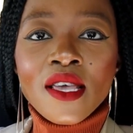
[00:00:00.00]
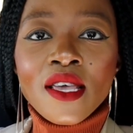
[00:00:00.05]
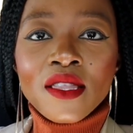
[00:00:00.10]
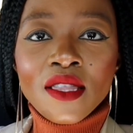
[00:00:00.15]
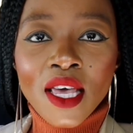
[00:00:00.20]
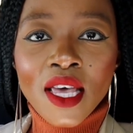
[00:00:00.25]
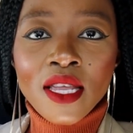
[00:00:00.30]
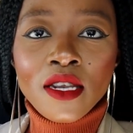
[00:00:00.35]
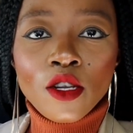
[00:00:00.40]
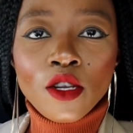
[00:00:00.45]

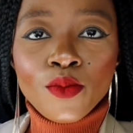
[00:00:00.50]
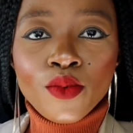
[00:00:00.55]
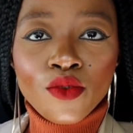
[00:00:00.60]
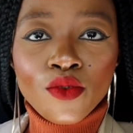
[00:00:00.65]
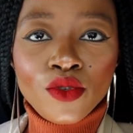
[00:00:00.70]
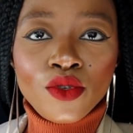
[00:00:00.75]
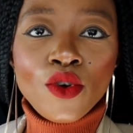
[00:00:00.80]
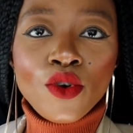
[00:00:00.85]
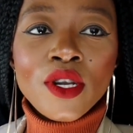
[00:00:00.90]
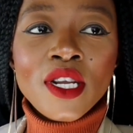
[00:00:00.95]
then it
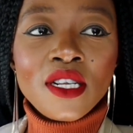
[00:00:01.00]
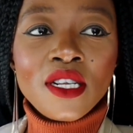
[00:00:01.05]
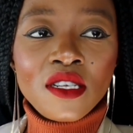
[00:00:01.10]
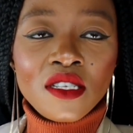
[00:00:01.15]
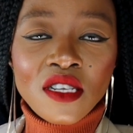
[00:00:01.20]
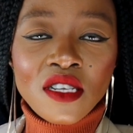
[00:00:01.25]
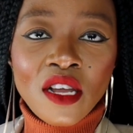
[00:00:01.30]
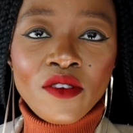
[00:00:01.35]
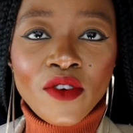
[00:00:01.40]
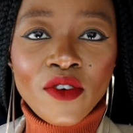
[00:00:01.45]
puts you on a
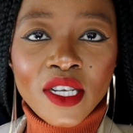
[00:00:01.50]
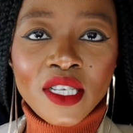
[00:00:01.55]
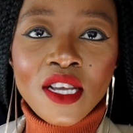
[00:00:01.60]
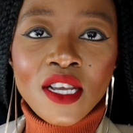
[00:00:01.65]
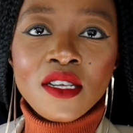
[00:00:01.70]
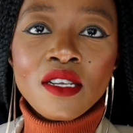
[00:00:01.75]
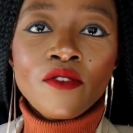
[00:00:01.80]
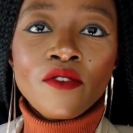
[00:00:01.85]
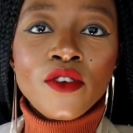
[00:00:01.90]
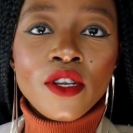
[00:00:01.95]

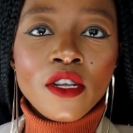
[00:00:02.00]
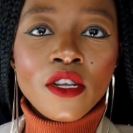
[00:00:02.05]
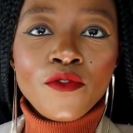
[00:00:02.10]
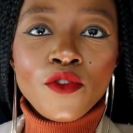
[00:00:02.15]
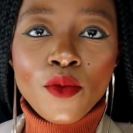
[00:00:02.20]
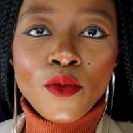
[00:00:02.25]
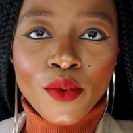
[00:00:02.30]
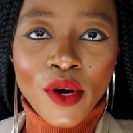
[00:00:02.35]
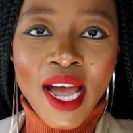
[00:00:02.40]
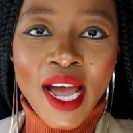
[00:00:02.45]
disadvantage, even if
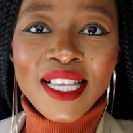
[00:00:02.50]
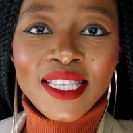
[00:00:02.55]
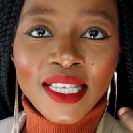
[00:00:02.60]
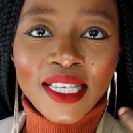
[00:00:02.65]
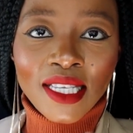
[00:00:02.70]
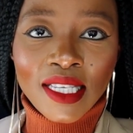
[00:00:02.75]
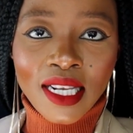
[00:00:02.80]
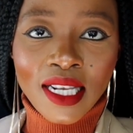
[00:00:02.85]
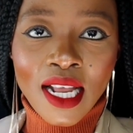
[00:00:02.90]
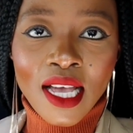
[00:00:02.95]
your price
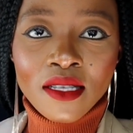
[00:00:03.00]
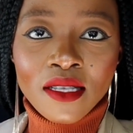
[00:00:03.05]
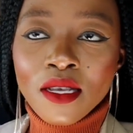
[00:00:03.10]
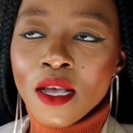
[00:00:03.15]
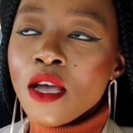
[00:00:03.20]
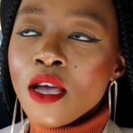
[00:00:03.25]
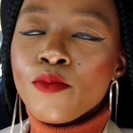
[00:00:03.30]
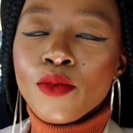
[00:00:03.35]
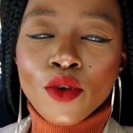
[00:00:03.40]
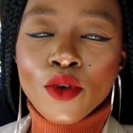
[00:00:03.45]
is less,
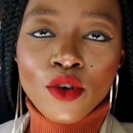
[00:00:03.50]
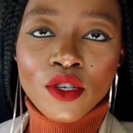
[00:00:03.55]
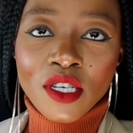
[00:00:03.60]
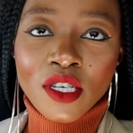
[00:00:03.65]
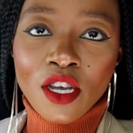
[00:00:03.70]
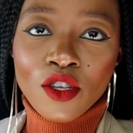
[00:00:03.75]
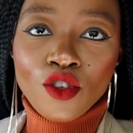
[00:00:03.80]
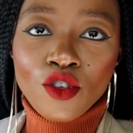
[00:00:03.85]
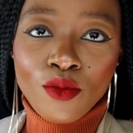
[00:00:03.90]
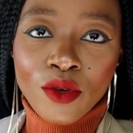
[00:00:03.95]
because
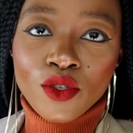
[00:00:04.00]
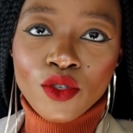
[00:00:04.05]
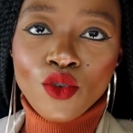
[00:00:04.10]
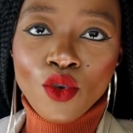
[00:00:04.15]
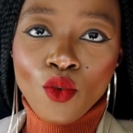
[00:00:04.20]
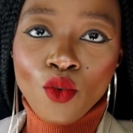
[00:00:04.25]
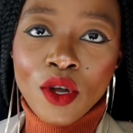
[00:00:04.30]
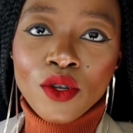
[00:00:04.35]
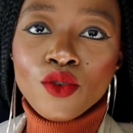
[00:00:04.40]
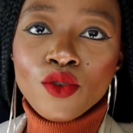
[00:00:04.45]
customers
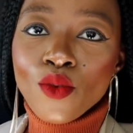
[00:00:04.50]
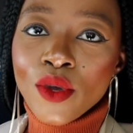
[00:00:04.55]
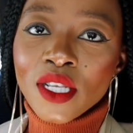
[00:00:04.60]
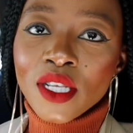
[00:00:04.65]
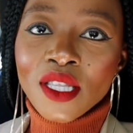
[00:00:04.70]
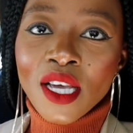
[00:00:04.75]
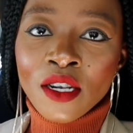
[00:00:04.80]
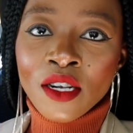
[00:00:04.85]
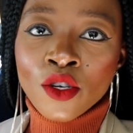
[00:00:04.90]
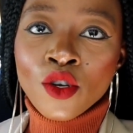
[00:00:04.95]
don't want to
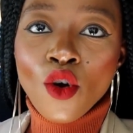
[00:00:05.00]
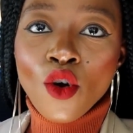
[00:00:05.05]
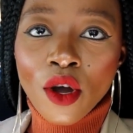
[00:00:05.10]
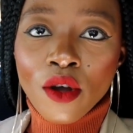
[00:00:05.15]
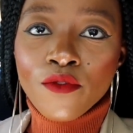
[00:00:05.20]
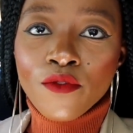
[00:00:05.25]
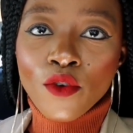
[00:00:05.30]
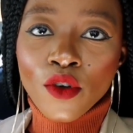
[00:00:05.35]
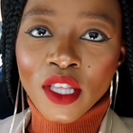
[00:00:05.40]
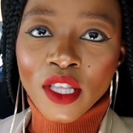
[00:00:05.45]
wait that
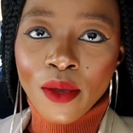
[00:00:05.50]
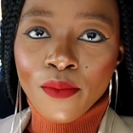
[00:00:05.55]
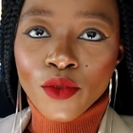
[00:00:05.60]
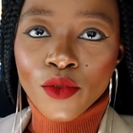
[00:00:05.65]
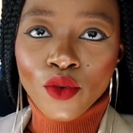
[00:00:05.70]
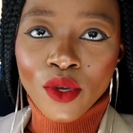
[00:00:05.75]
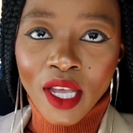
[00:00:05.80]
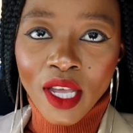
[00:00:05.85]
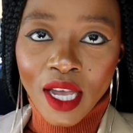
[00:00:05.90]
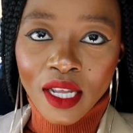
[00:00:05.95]
long for them
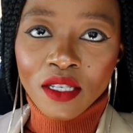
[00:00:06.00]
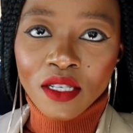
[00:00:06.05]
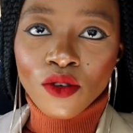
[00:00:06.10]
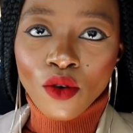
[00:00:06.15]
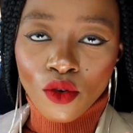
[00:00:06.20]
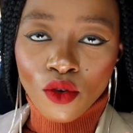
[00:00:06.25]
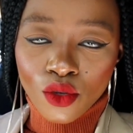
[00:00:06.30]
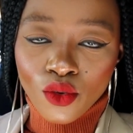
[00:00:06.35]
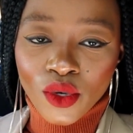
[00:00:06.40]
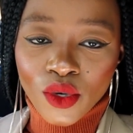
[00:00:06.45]
to get
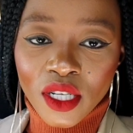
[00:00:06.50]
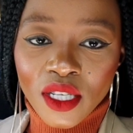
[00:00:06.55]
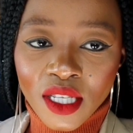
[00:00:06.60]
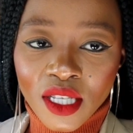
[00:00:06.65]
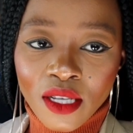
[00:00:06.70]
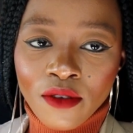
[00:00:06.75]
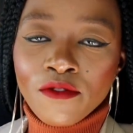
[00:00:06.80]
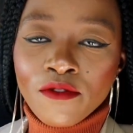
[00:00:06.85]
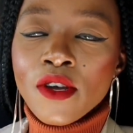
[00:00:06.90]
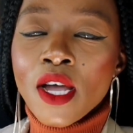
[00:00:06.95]
or to
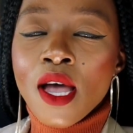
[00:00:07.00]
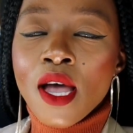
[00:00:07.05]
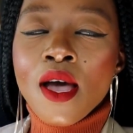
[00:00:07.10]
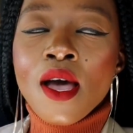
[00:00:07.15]
receive.